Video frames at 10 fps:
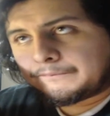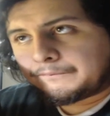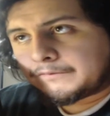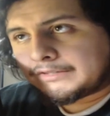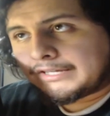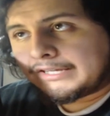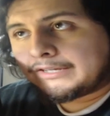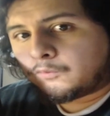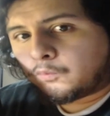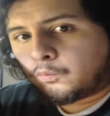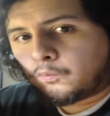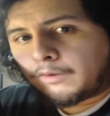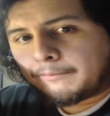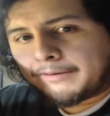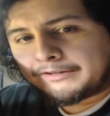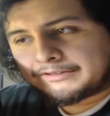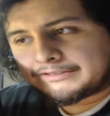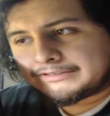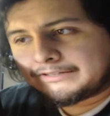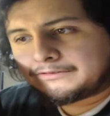take it upon
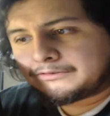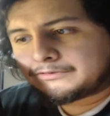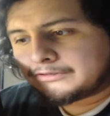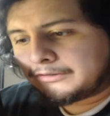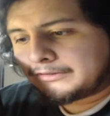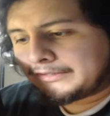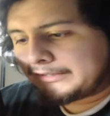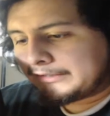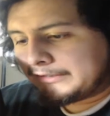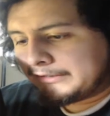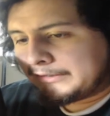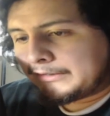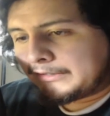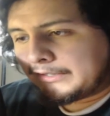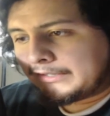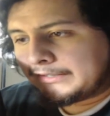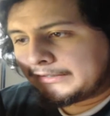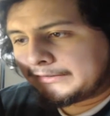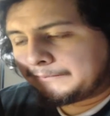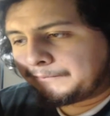yourself to slowly
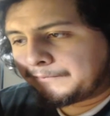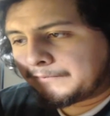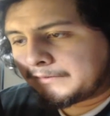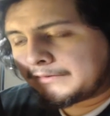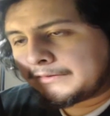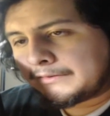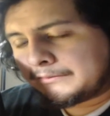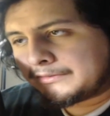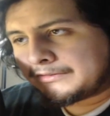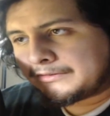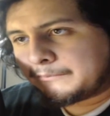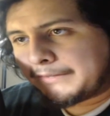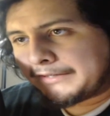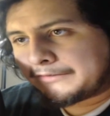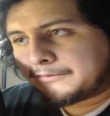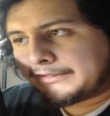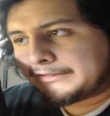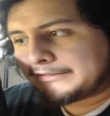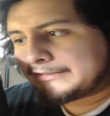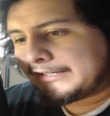um, what's the best way
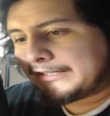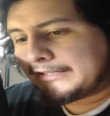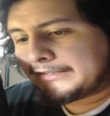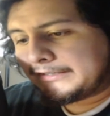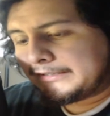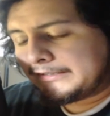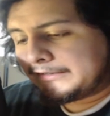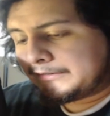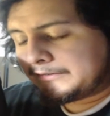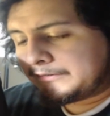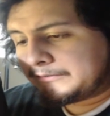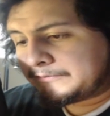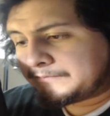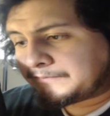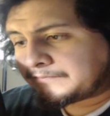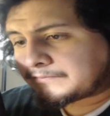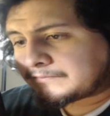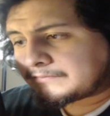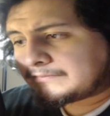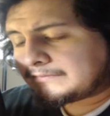to say it, to
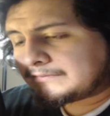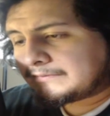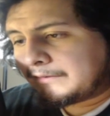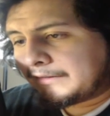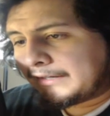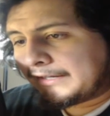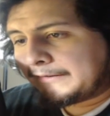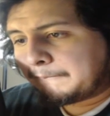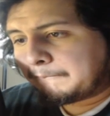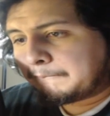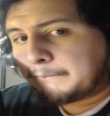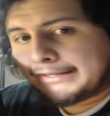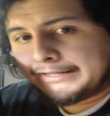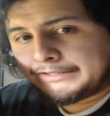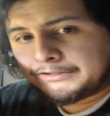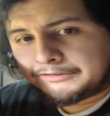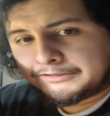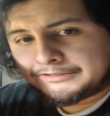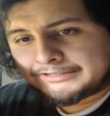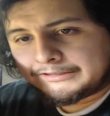kind of blend
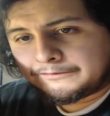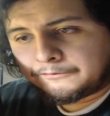yourself